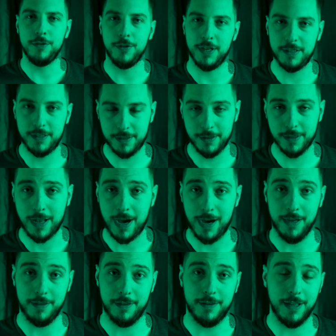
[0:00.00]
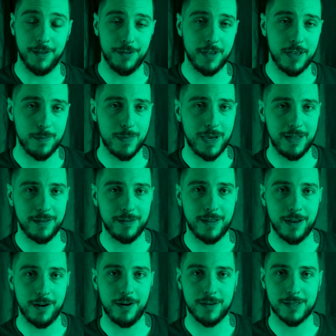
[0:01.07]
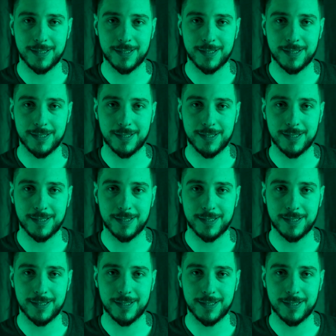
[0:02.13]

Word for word: They didn't hide that they made their